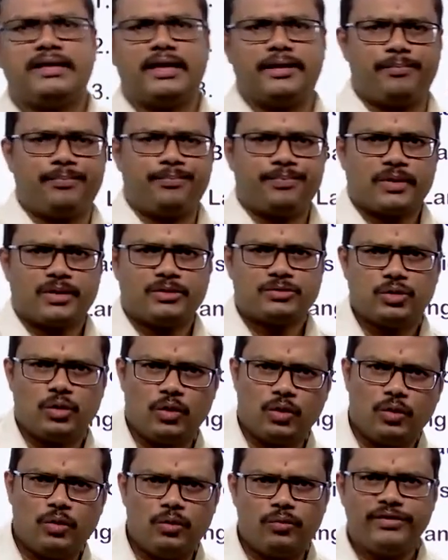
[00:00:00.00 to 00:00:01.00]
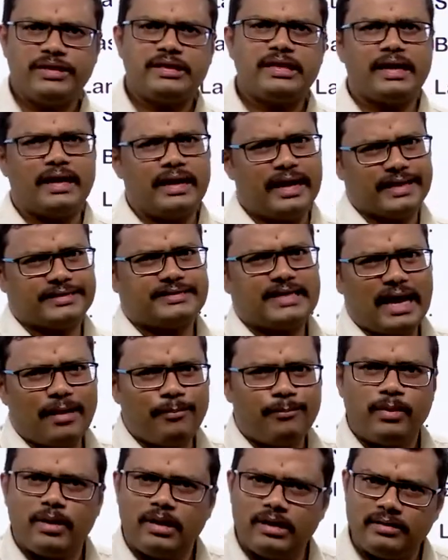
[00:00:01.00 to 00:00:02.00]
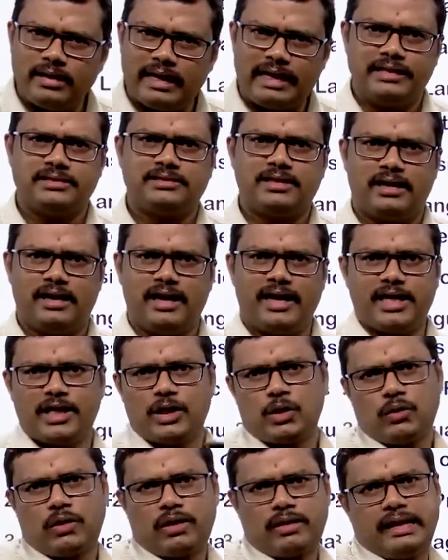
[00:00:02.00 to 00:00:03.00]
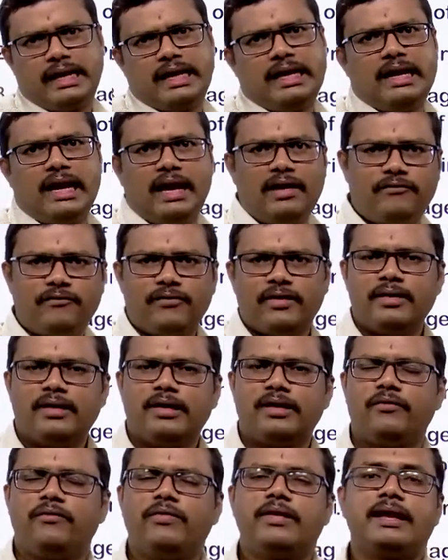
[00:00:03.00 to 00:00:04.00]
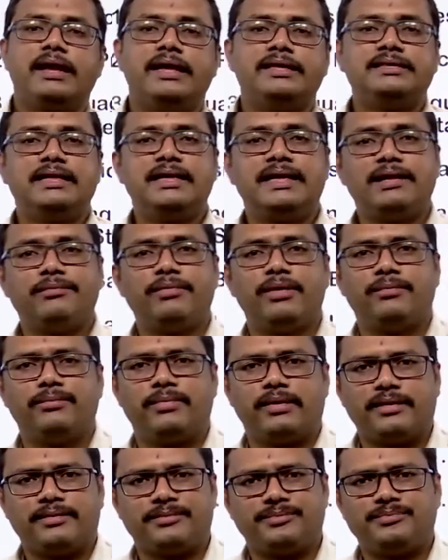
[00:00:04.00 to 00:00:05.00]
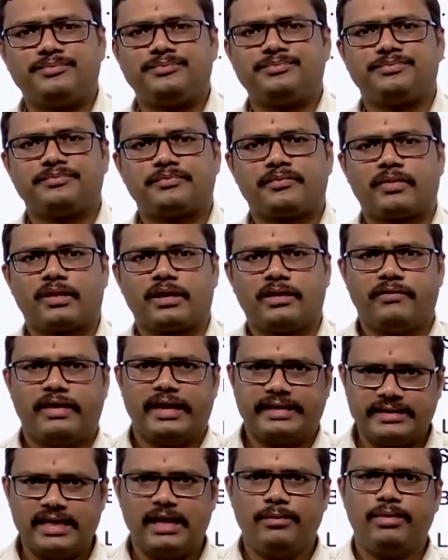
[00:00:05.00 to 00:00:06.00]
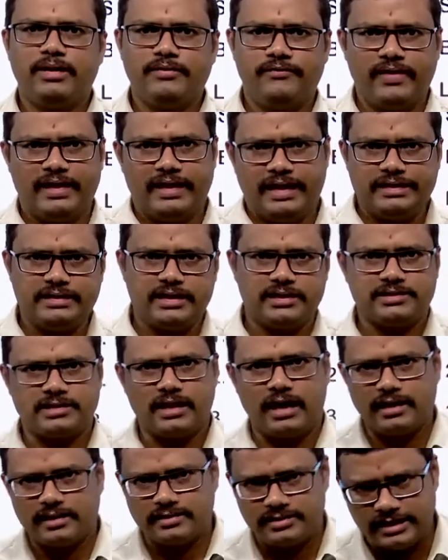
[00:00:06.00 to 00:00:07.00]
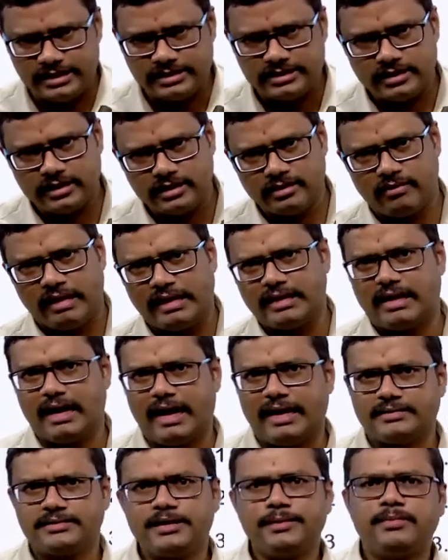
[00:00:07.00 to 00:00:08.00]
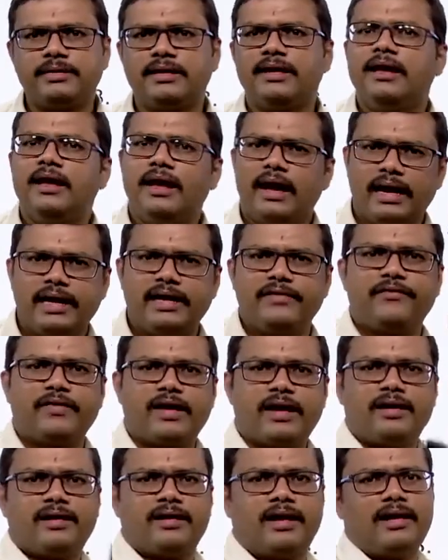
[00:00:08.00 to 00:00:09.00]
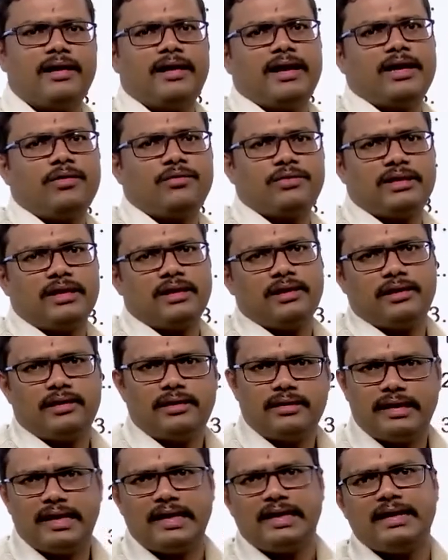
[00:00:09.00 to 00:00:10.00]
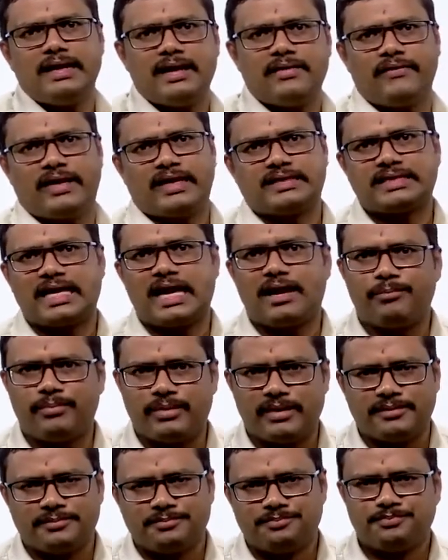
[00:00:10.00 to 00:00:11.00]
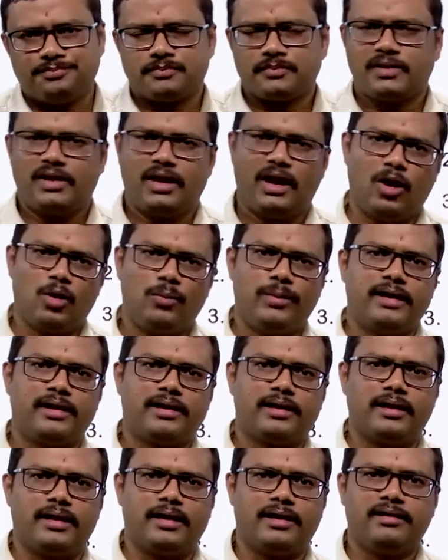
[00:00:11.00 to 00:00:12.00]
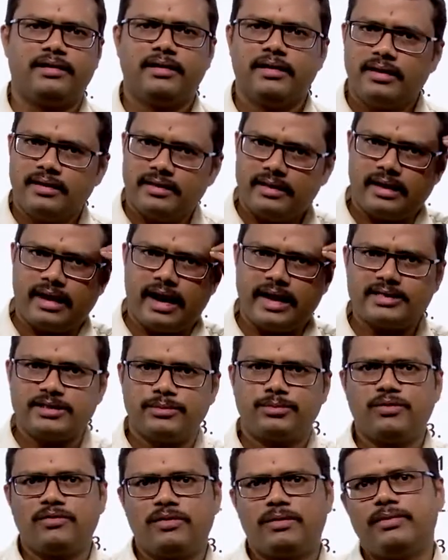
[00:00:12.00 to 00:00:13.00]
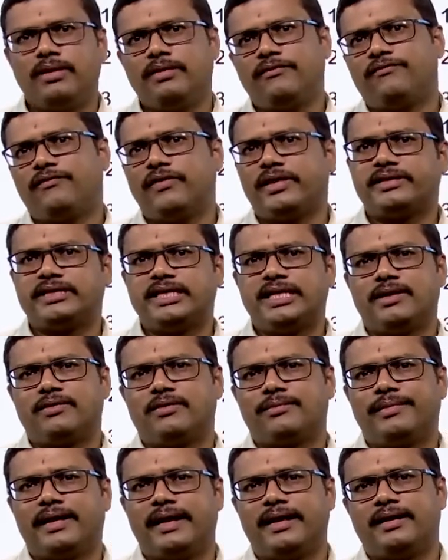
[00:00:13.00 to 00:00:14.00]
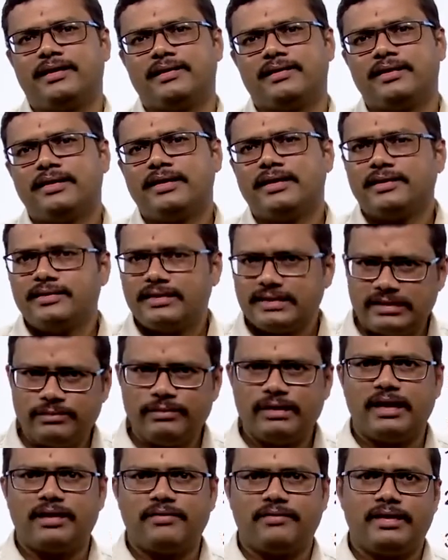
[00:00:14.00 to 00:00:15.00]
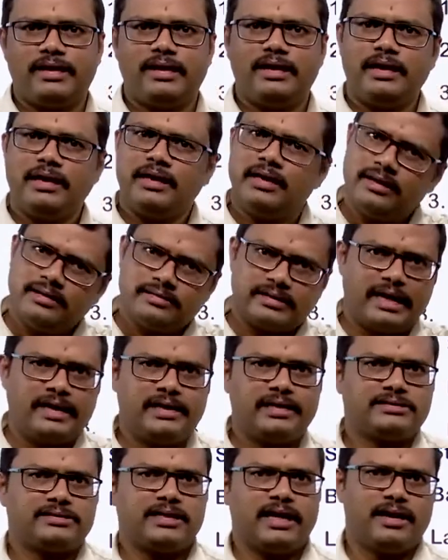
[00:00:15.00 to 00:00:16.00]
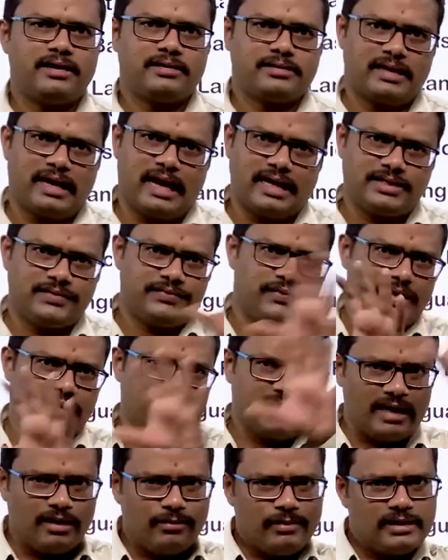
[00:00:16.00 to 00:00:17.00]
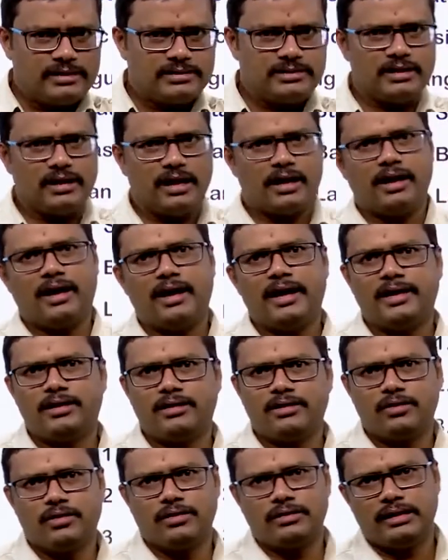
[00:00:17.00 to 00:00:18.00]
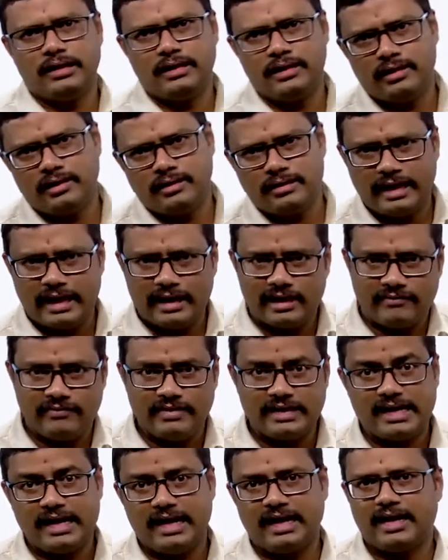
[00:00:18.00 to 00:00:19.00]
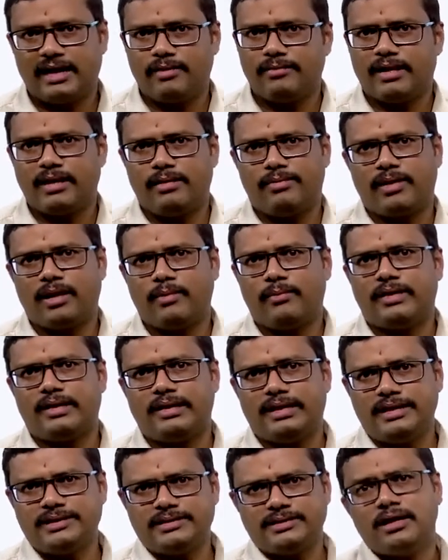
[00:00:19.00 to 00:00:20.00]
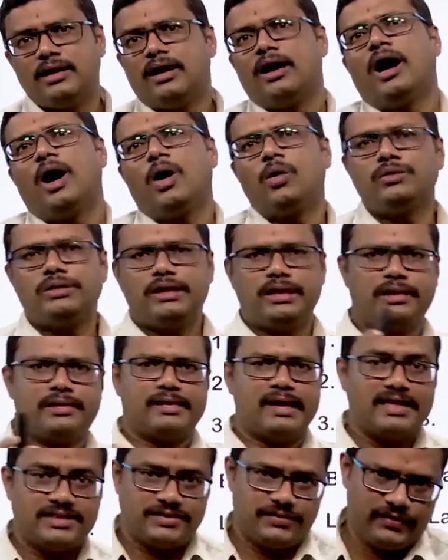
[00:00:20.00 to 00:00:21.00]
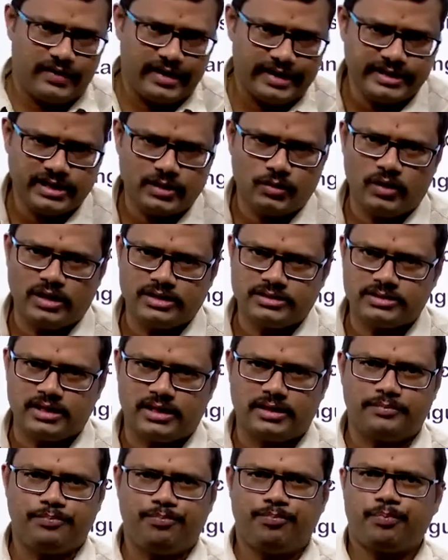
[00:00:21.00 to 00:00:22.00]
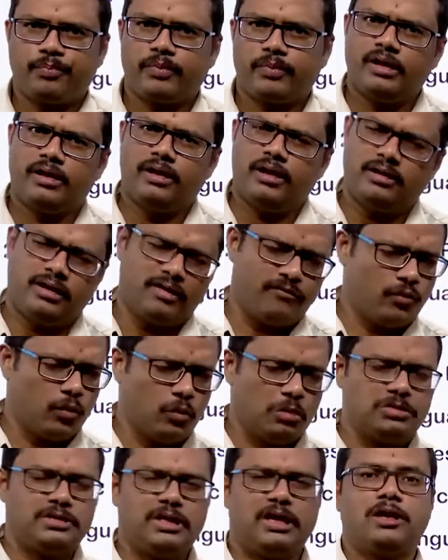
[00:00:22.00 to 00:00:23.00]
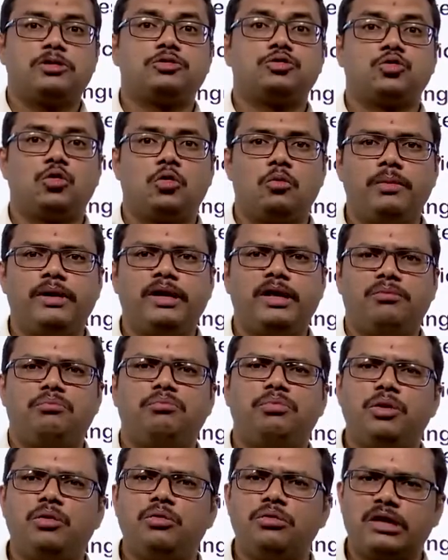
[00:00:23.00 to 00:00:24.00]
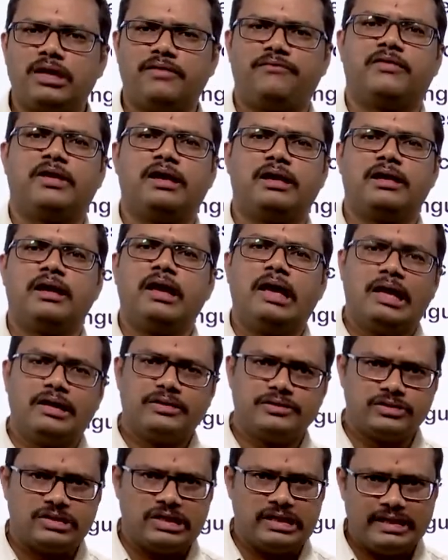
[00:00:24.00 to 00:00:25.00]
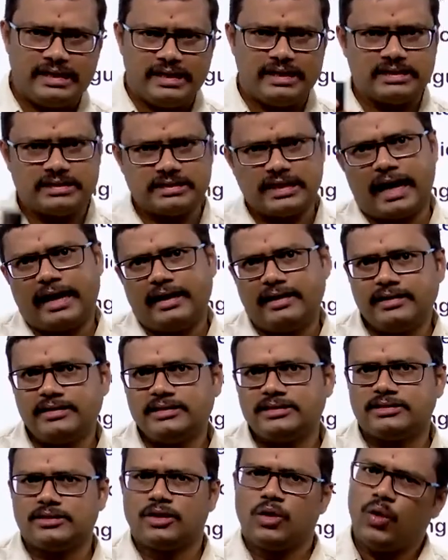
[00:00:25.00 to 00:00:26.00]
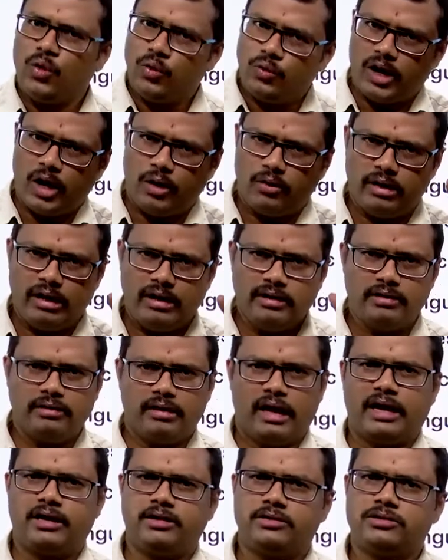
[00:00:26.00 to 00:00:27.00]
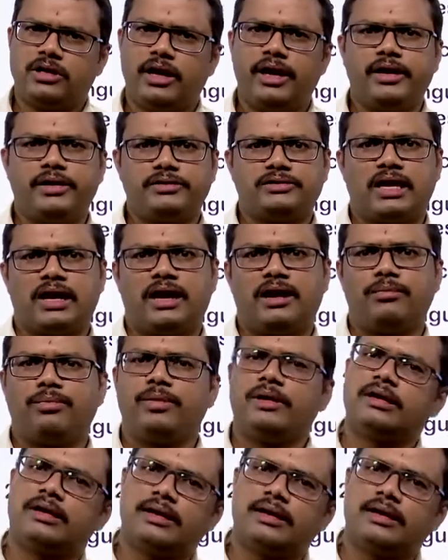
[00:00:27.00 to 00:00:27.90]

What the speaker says: them. So, with an example that is related to our daily life, they can easily remember. For example, if a teacher starts teaching one concept and if you can correlate with the daily life example, then automatically the concept will be fixed in our mind. The similar way, scientists are classifying the elements according to their physical and chemical properties, how the classification was done. And of course, there are so many beautiful genius scientists who have done excellent job in